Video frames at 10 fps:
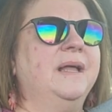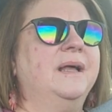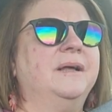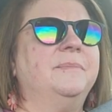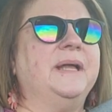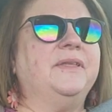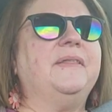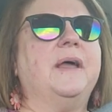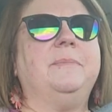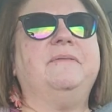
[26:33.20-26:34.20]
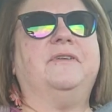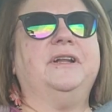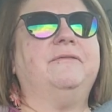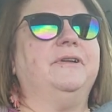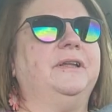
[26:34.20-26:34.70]
um, I thought that would be
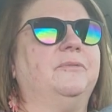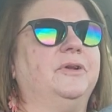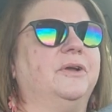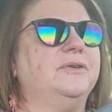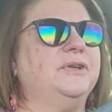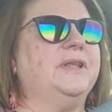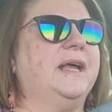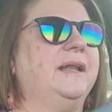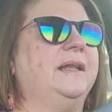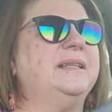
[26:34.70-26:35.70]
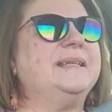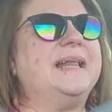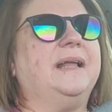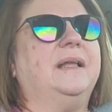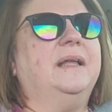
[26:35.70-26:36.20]
fun if we would go do that. It's
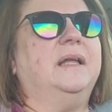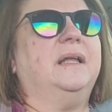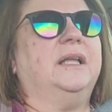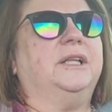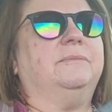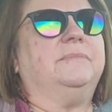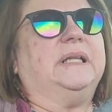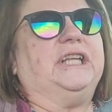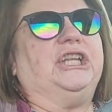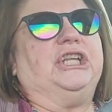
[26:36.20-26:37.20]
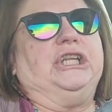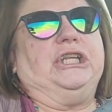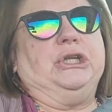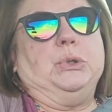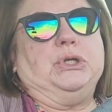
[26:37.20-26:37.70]
not a
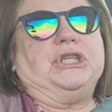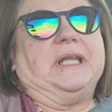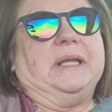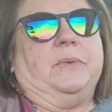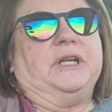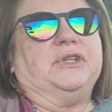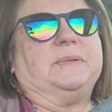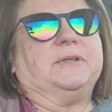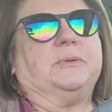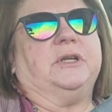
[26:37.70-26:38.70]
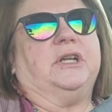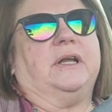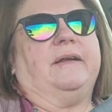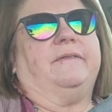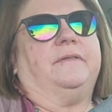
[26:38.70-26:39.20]
huge thing you want to do, especially when you
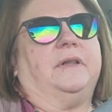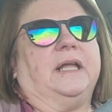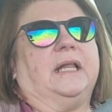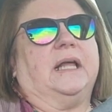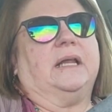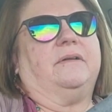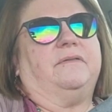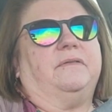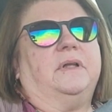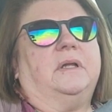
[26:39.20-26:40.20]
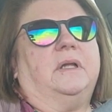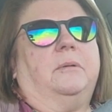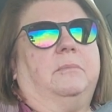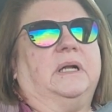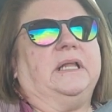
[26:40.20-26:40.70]
don't have like a lot of
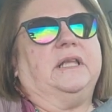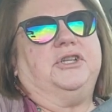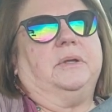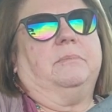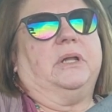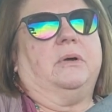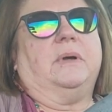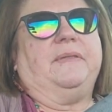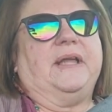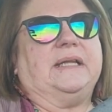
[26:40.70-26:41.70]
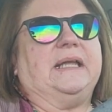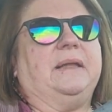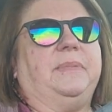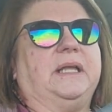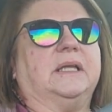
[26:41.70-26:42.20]
money that you can blow on that
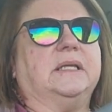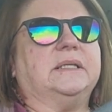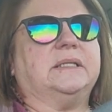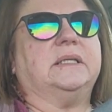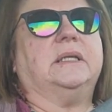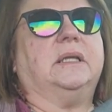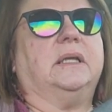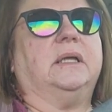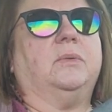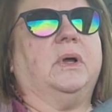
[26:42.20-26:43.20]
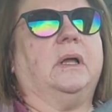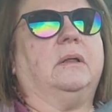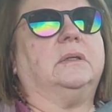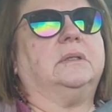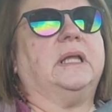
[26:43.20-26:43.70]
day because,
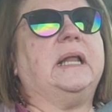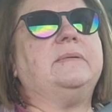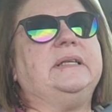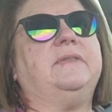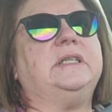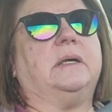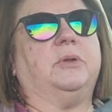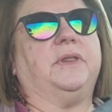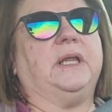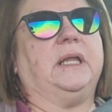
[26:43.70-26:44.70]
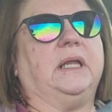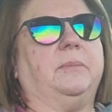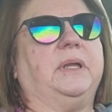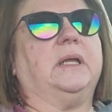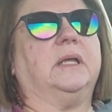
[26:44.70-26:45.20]
well, and I was even double thinking
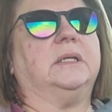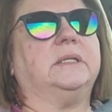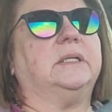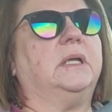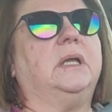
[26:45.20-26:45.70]
it because